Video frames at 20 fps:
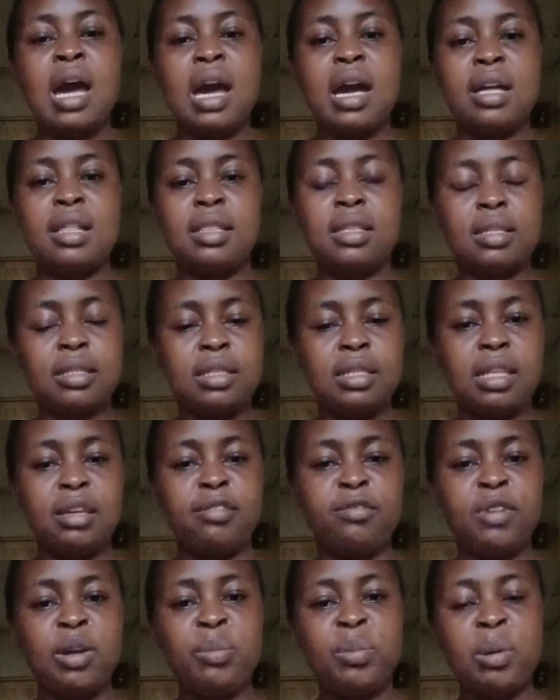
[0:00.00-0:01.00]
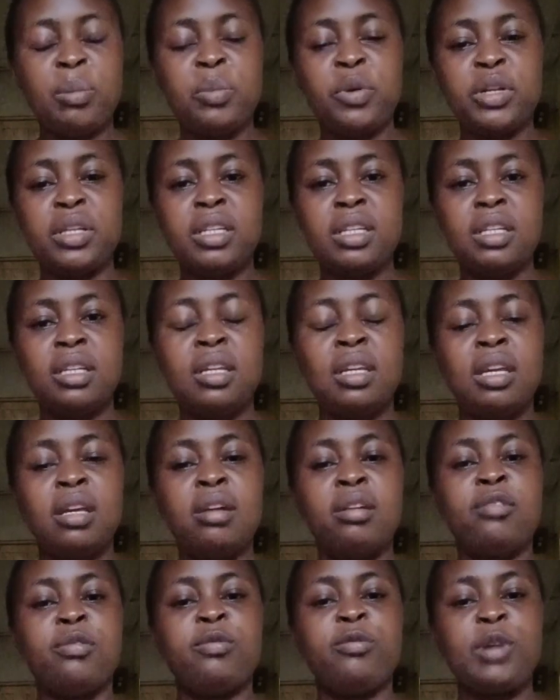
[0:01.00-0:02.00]
As the
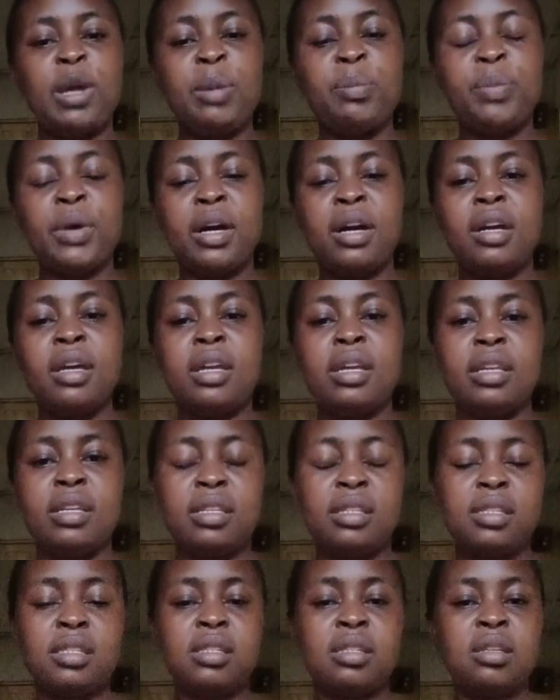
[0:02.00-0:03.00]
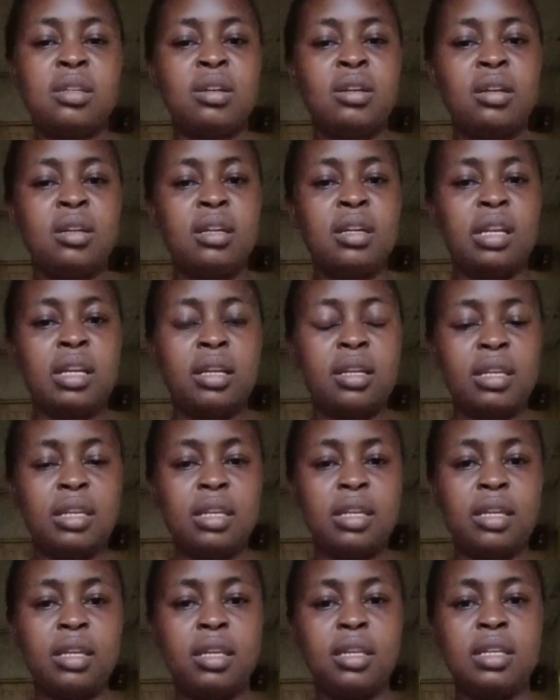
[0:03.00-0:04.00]
vapor is
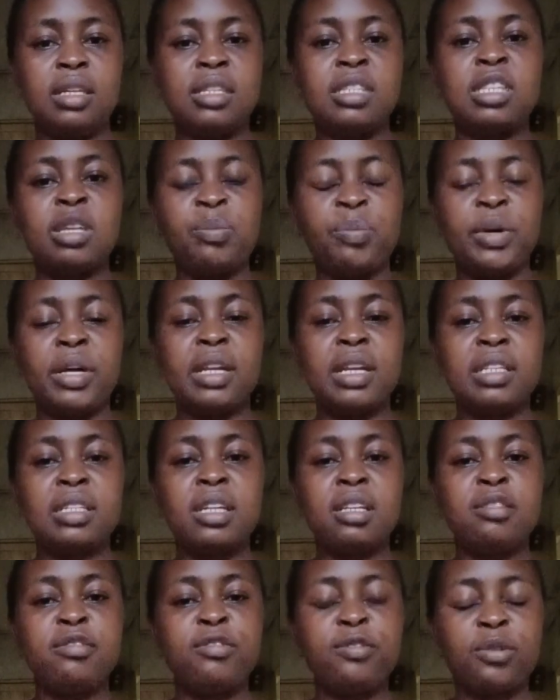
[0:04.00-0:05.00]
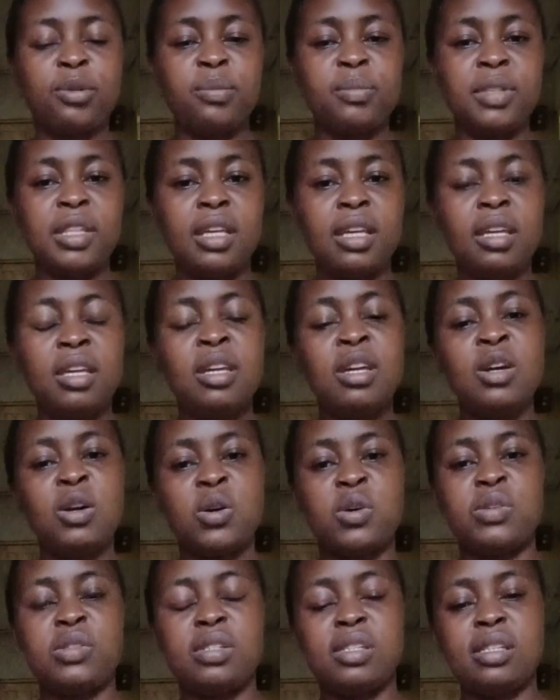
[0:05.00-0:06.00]
separated from the
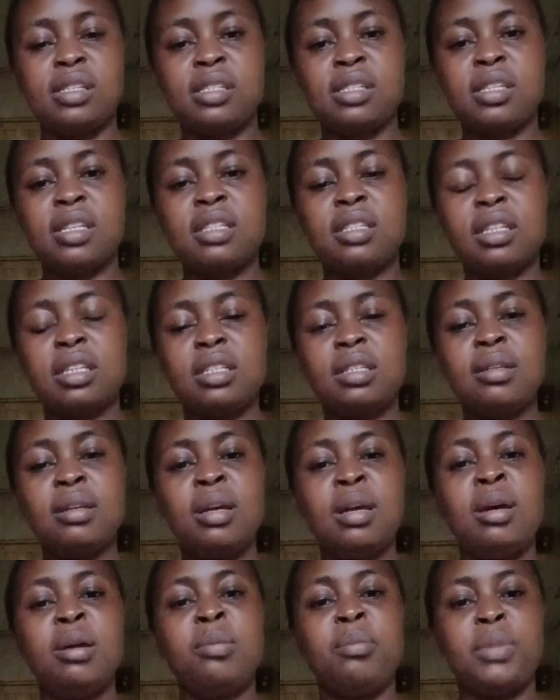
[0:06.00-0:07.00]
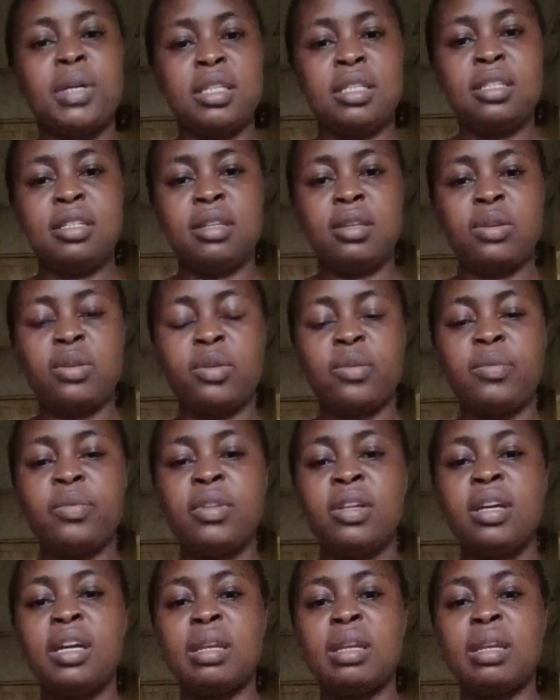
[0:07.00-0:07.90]
concentrated material.